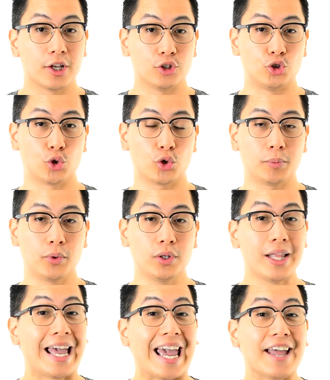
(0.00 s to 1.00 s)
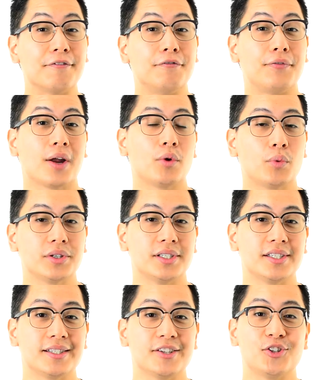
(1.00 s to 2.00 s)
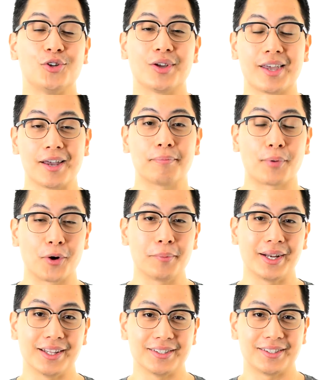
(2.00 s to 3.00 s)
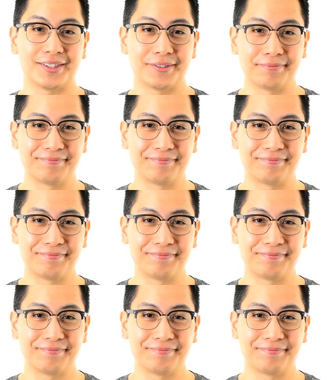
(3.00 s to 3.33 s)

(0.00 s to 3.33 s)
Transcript: durable, and very resistant to kink permanence.